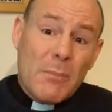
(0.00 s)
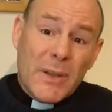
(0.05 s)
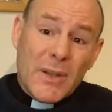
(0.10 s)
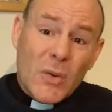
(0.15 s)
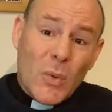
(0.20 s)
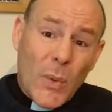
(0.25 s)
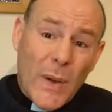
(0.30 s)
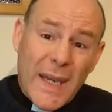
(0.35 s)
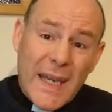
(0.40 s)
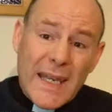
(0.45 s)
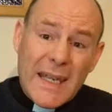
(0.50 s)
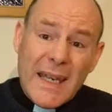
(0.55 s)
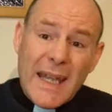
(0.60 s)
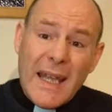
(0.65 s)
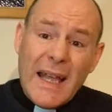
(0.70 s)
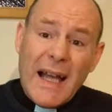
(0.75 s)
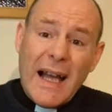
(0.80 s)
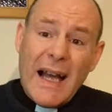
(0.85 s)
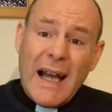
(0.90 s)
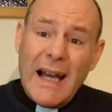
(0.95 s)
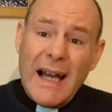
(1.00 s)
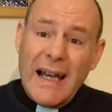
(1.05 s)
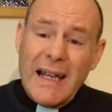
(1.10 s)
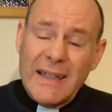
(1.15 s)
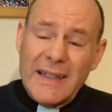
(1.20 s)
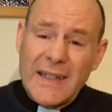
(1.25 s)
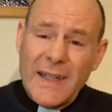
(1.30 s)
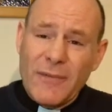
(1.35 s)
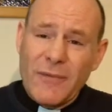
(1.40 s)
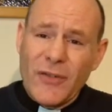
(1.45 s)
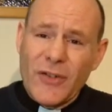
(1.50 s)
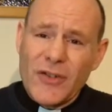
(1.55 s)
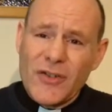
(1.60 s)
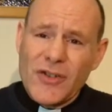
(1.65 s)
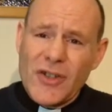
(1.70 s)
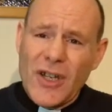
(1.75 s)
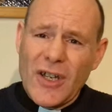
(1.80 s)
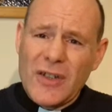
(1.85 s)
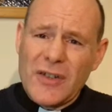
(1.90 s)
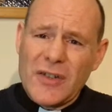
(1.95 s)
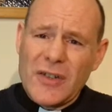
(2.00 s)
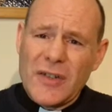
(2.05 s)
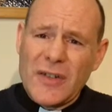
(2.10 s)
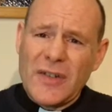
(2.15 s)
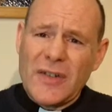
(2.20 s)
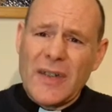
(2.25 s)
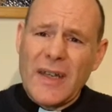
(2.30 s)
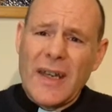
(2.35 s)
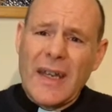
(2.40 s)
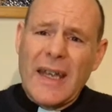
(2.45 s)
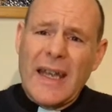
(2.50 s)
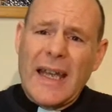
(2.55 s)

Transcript: between different churches,